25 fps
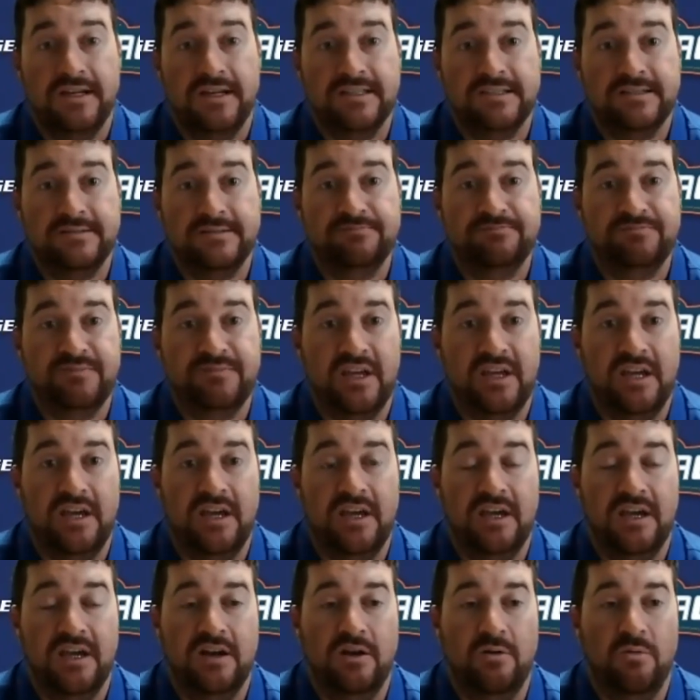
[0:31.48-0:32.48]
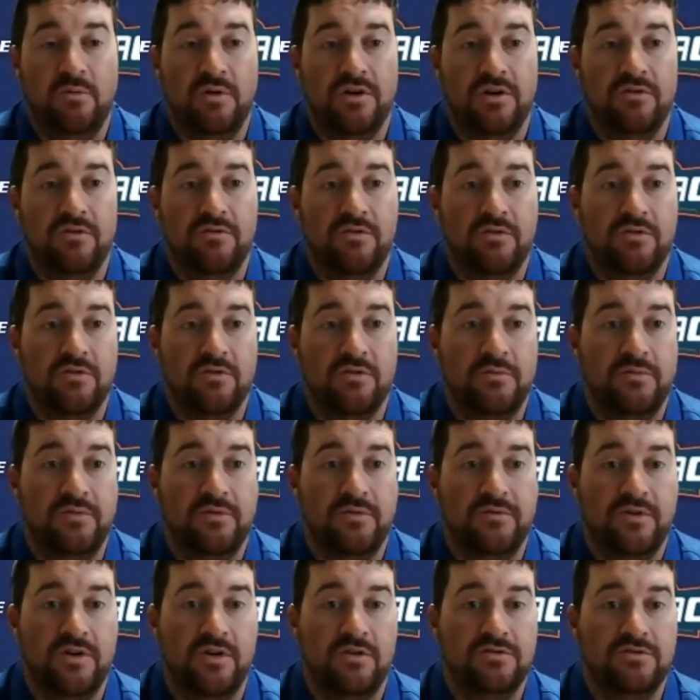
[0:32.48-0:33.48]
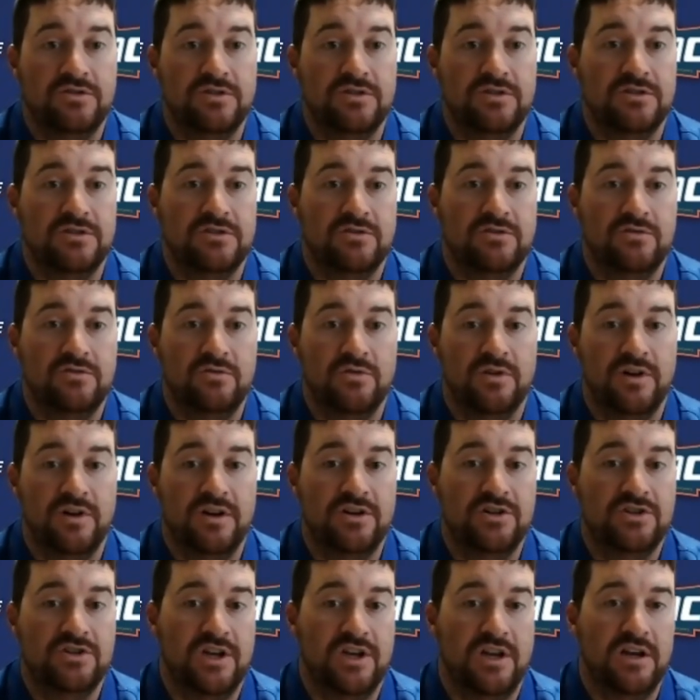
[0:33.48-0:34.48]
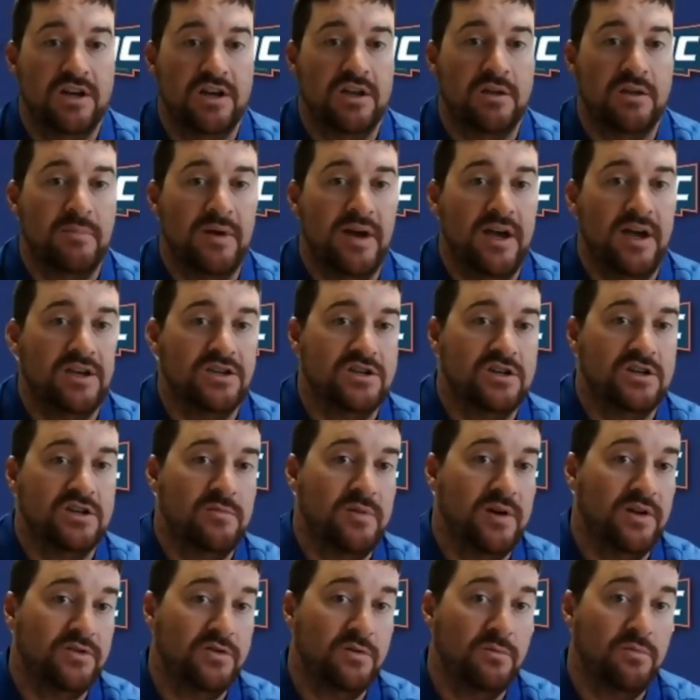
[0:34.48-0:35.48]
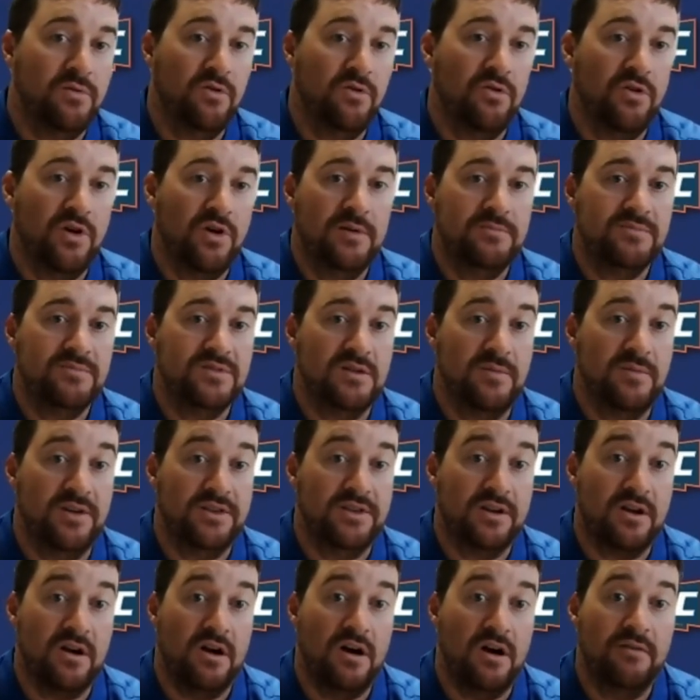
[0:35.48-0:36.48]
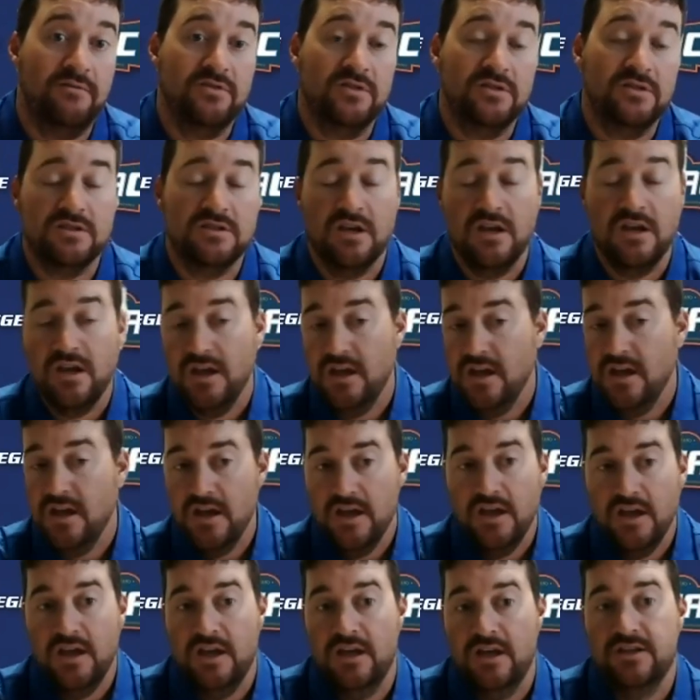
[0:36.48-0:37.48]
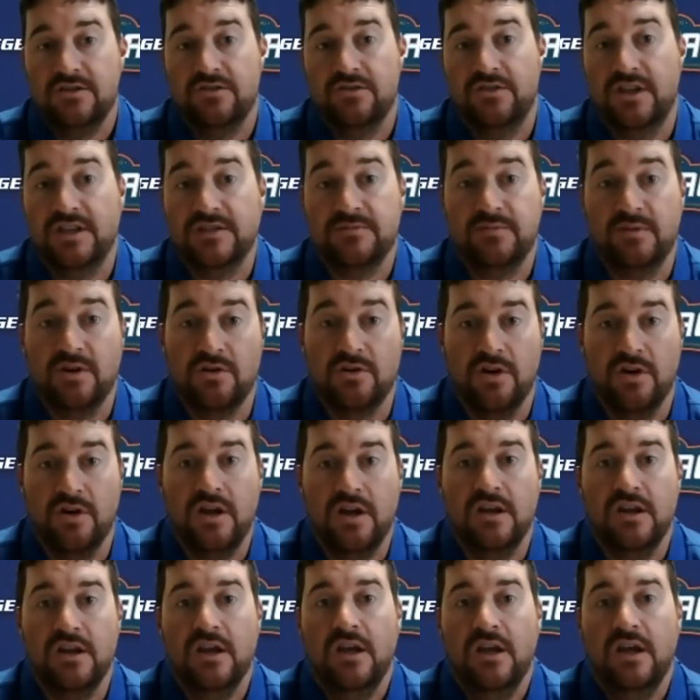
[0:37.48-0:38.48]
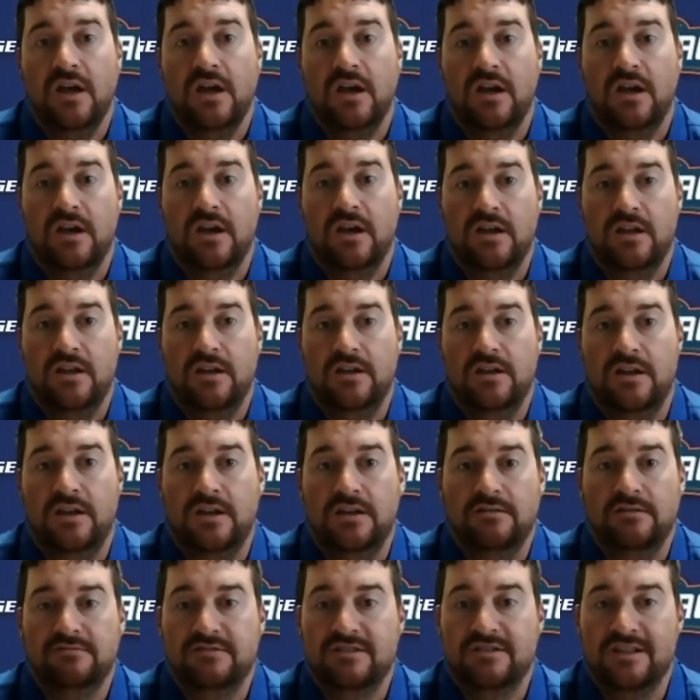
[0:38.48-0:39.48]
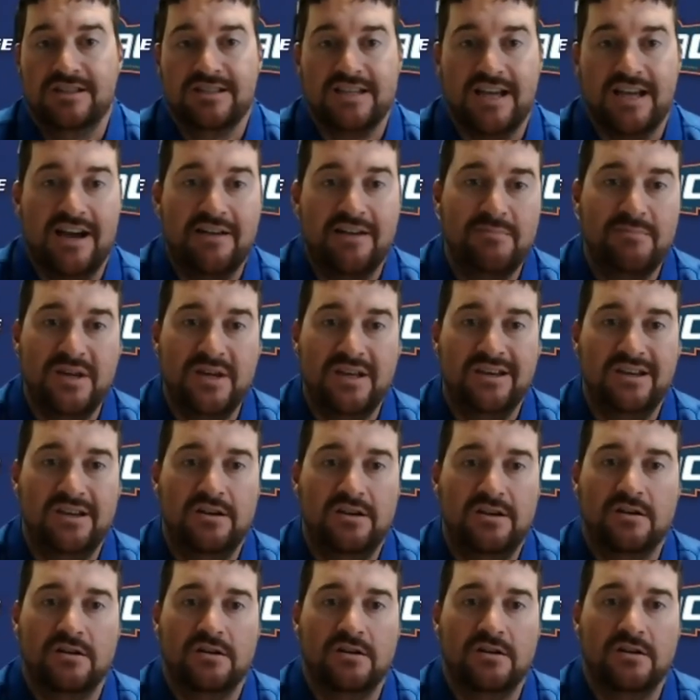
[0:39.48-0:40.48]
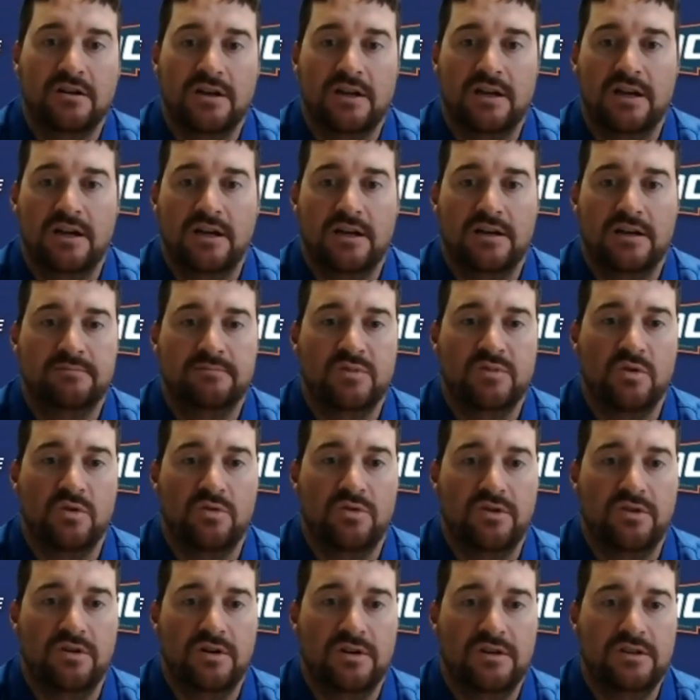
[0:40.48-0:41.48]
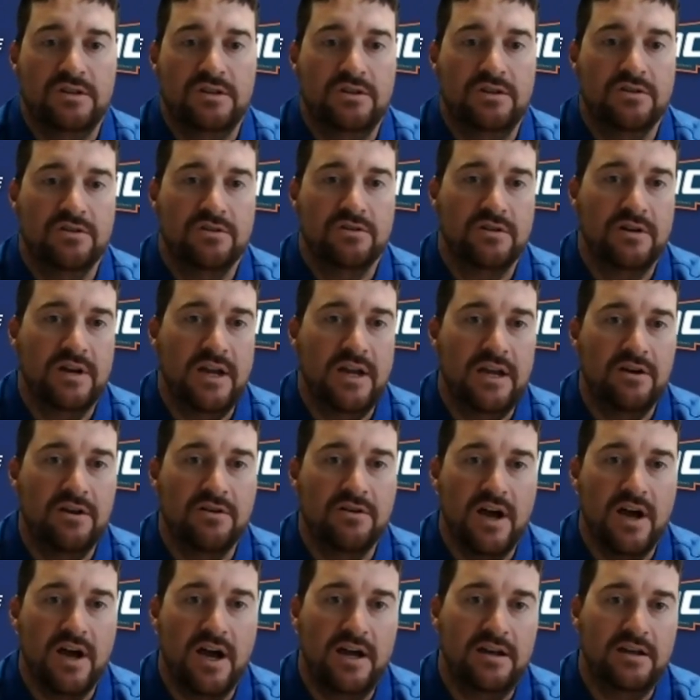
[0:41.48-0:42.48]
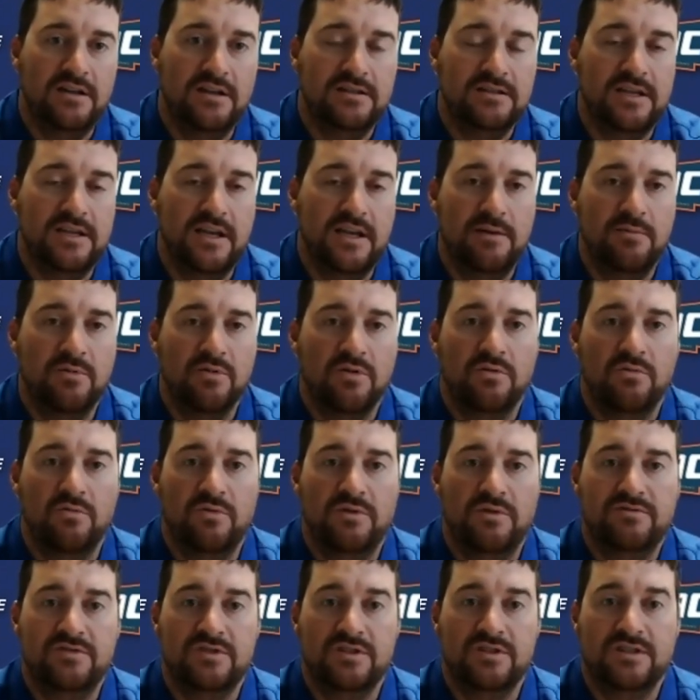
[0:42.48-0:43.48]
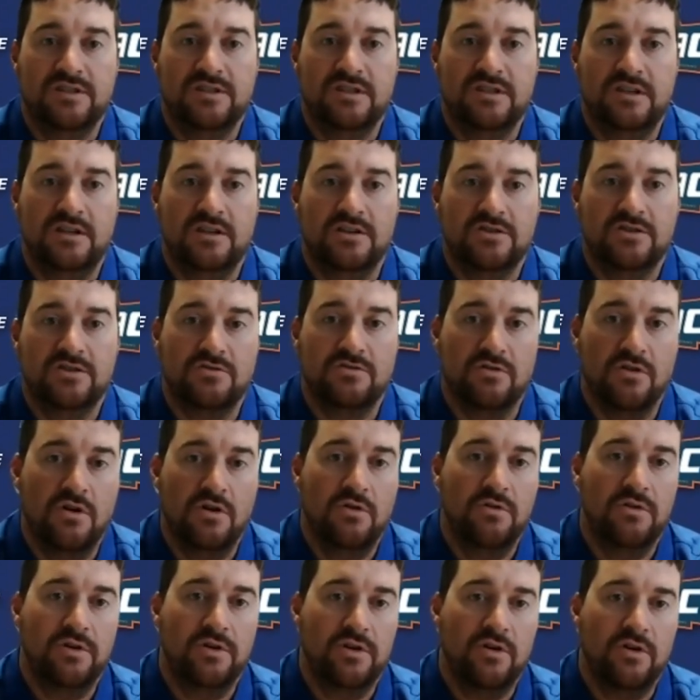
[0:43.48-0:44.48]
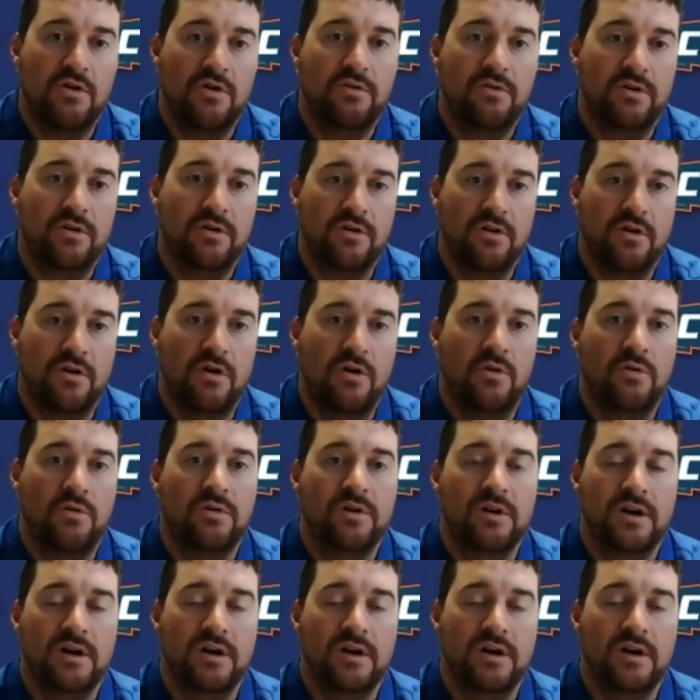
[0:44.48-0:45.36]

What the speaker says: and a wonderful group of coaches who are energetic and passionate about their programs and about the conference. And so that's been great. And since I've been here, going on year 8 or 9 at Tabor, we've just seen us grow and grow and grow,